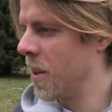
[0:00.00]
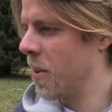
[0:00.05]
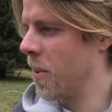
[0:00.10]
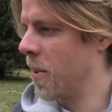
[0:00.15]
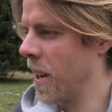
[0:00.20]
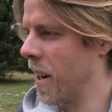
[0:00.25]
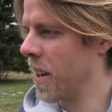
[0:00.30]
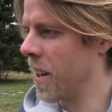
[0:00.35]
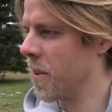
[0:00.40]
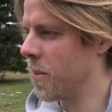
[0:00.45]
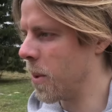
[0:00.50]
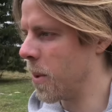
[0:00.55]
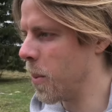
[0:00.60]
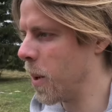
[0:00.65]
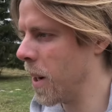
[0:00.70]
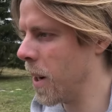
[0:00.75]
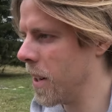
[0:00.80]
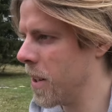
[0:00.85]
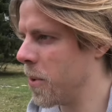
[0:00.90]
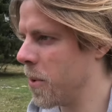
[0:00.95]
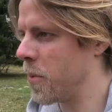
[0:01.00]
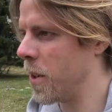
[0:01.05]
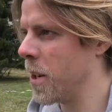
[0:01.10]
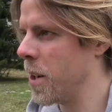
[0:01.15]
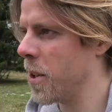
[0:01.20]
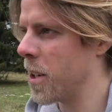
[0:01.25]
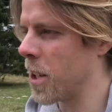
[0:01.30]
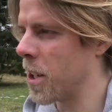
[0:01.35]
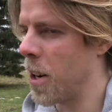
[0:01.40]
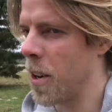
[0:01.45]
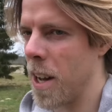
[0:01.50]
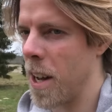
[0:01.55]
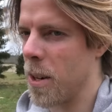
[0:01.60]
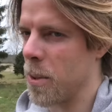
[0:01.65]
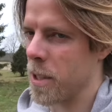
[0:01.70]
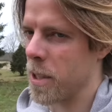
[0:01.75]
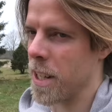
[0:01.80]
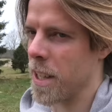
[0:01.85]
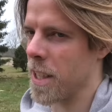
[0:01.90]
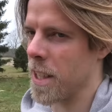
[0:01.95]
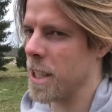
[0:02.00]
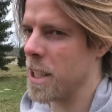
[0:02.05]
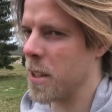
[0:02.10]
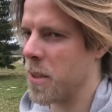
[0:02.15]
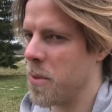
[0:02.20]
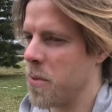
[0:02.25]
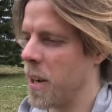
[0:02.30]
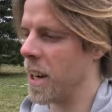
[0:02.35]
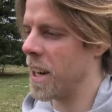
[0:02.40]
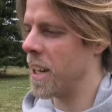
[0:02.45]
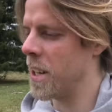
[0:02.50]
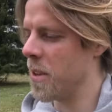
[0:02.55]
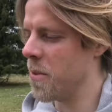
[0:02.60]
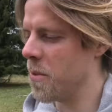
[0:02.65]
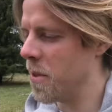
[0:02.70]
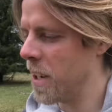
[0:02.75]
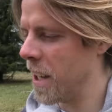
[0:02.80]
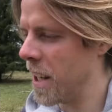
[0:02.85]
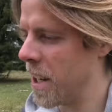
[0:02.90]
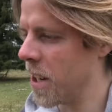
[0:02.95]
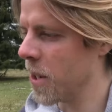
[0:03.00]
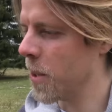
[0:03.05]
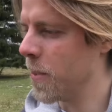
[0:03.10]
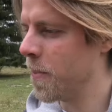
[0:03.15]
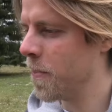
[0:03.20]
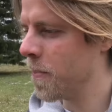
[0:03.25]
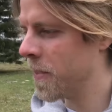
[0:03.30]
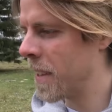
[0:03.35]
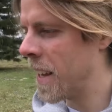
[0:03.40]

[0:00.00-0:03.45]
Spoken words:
Well, we will figure it all out in this fine video.